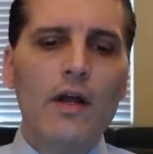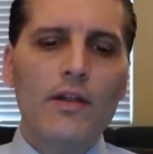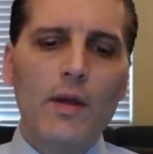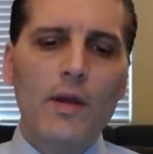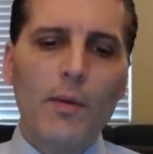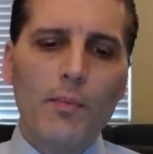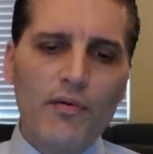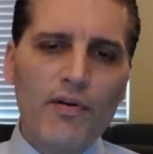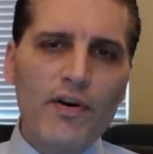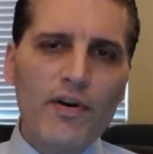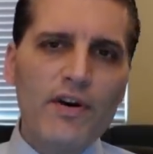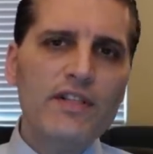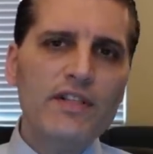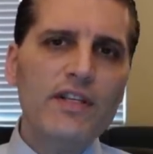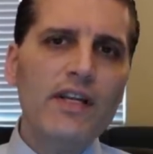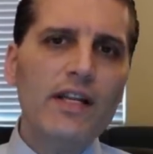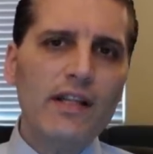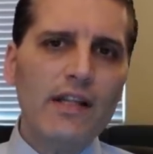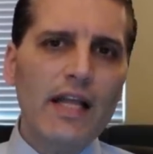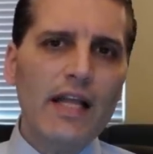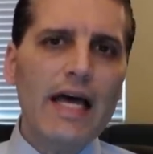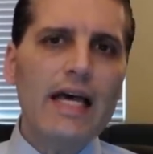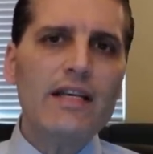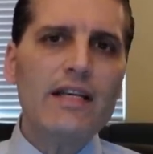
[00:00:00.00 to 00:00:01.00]
The
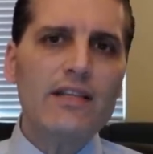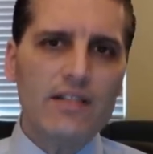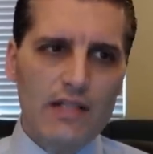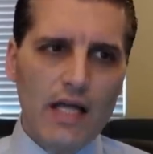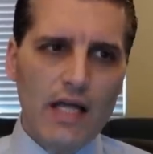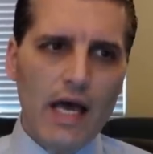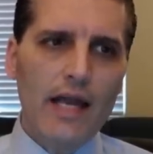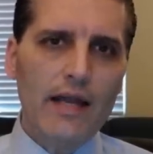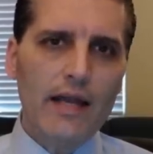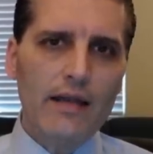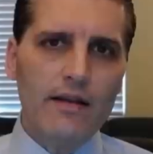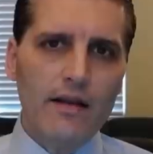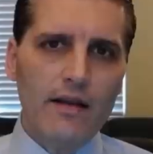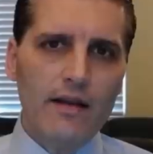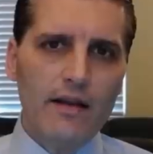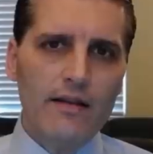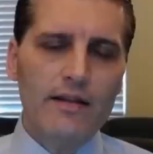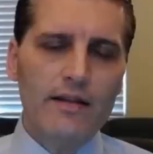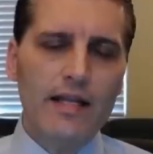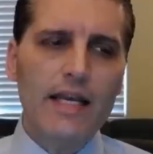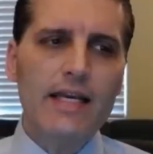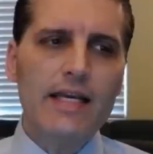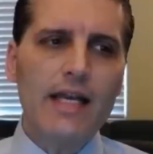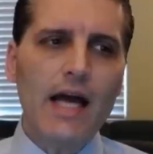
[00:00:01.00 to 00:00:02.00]
president last night
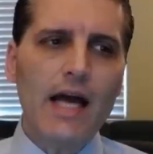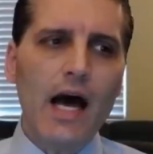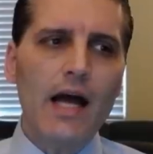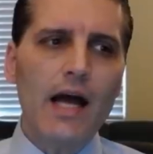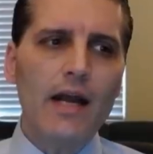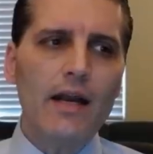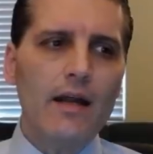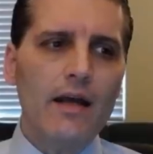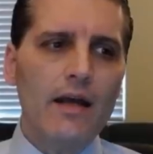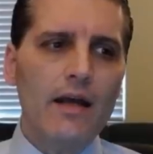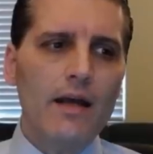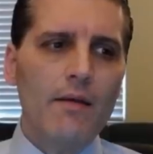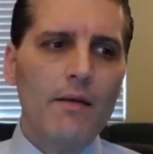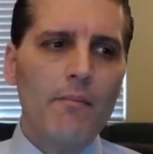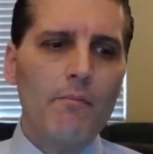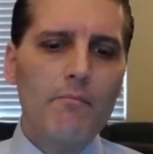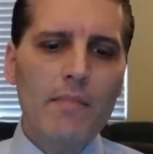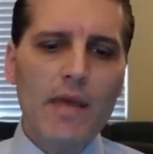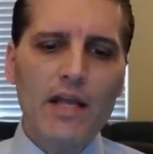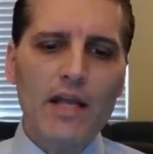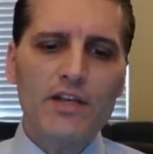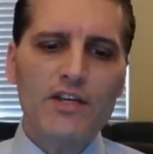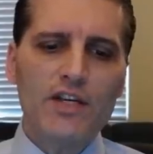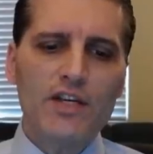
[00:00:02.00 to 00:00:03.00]
did not
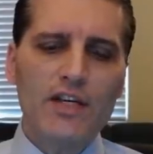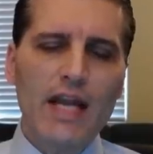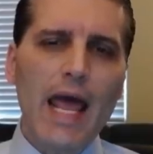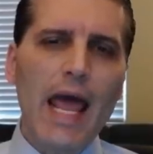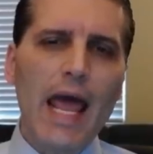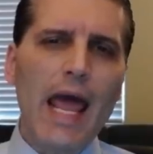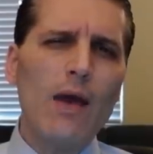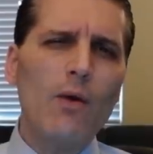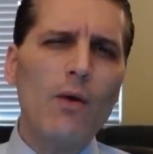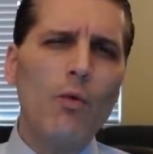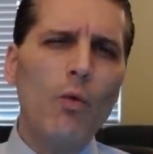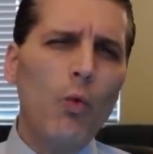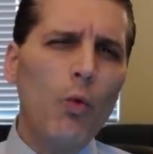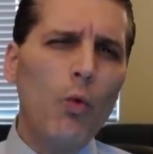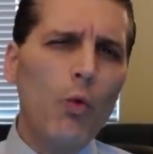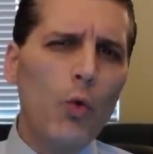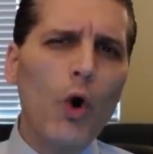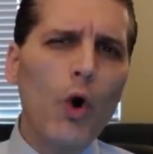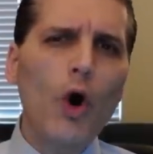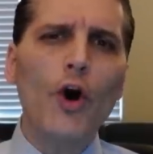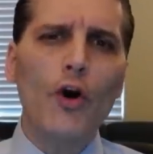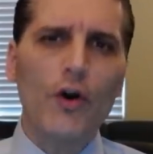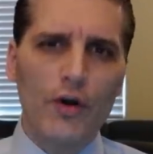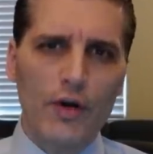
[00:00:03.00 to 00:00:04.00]
mention a
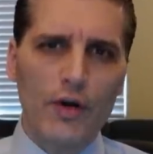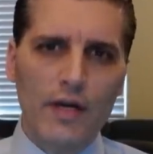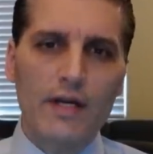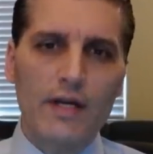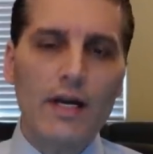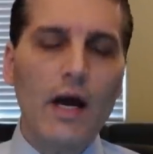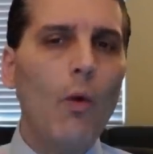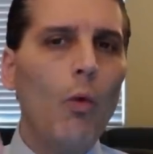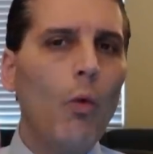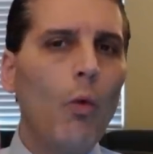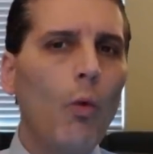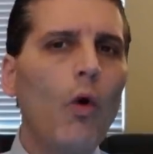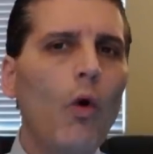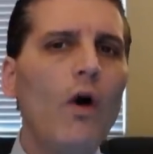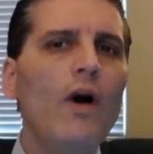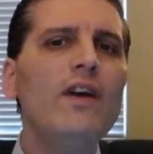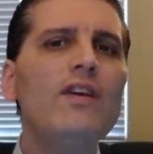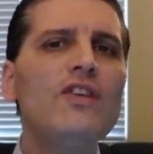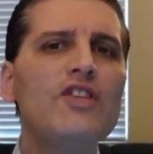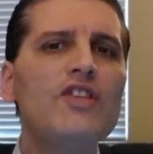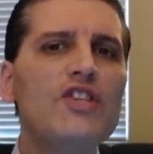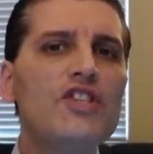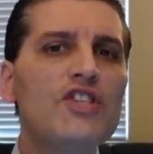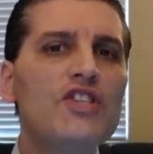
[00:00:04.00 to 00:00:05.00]
word, not
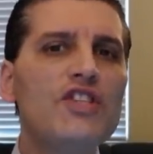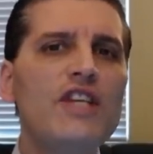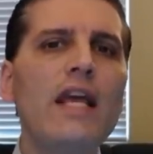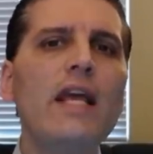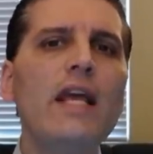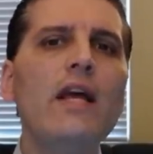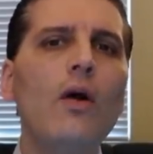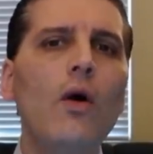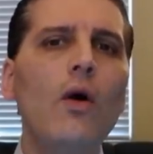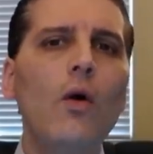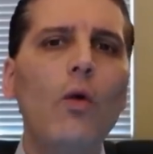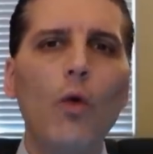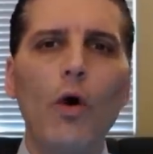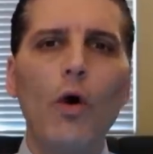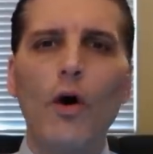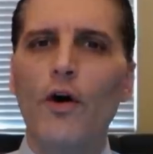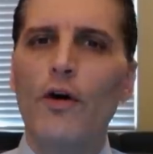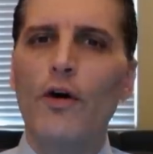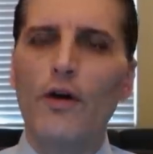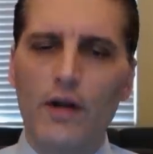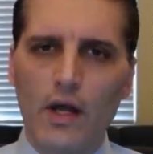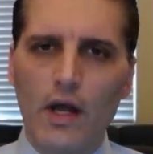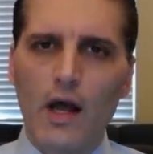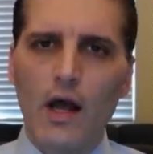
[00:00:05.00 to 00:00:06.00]
one single
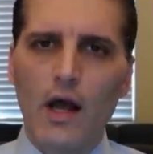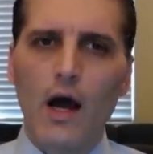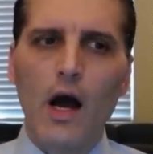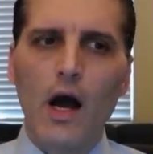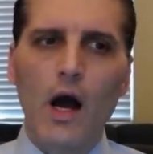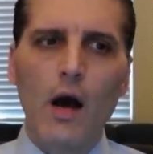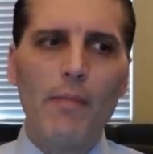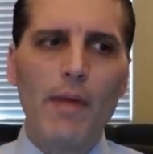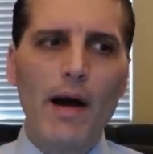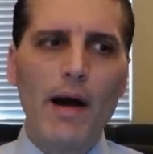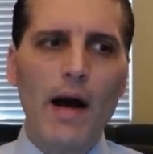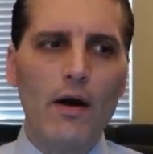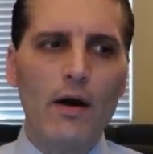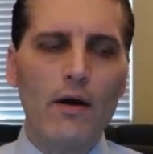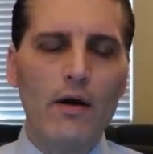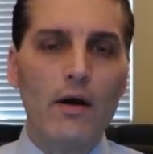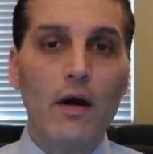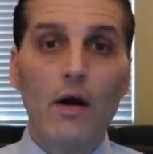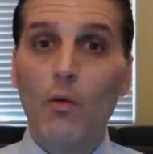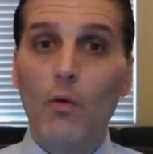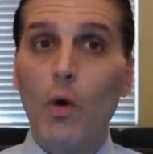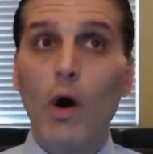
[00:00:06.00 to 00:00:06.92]
word about,